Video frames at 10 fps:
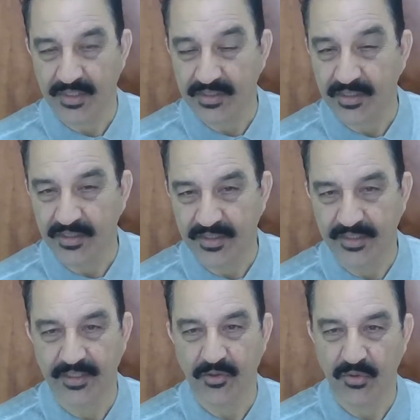technical
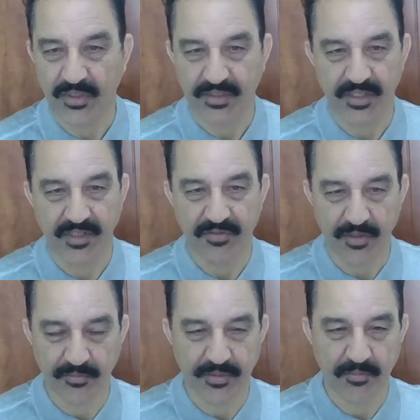data collecting
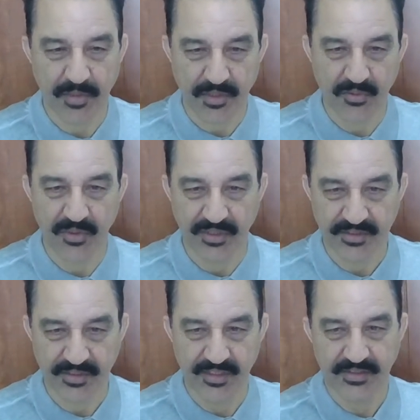from the particular
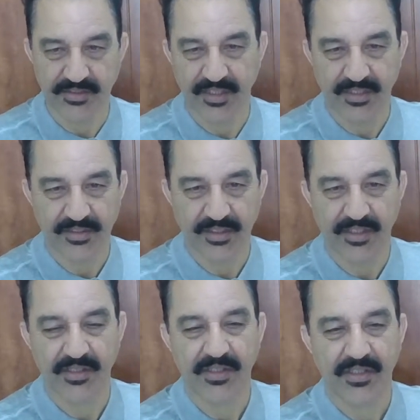sites and
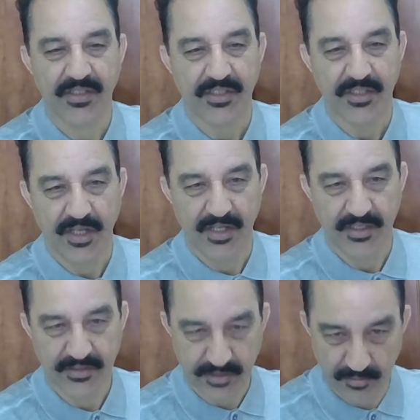
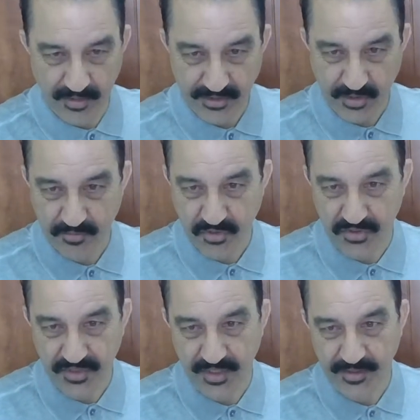the, some
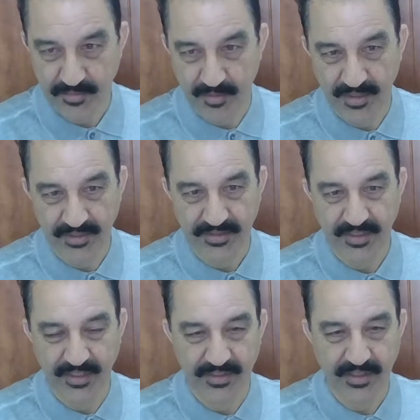assumption takes place
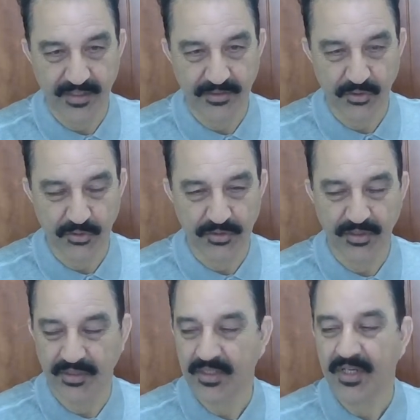and also
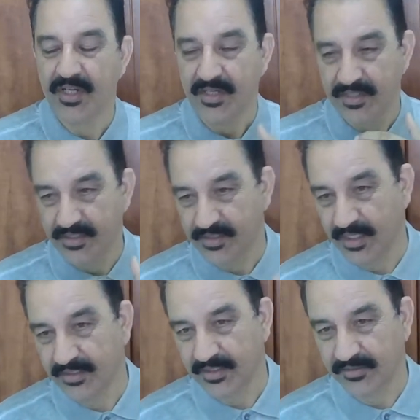the
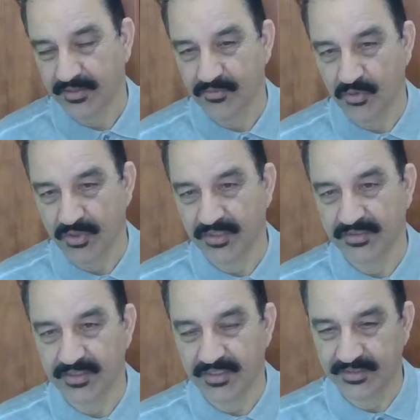design of the
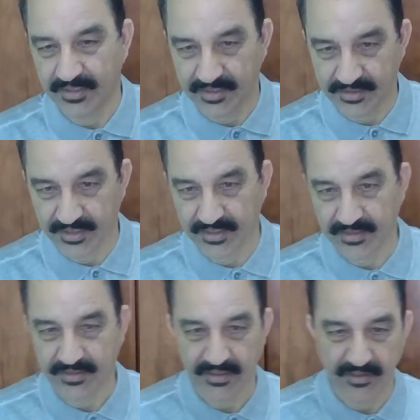footing and the
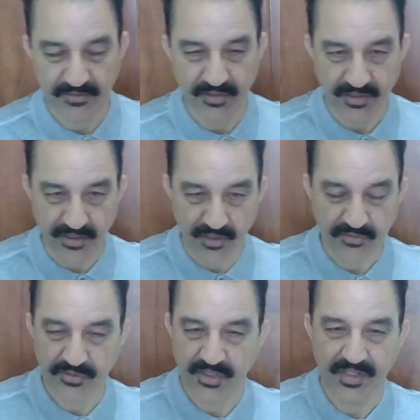design of the
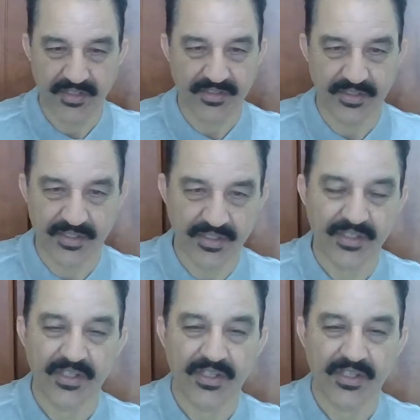raft and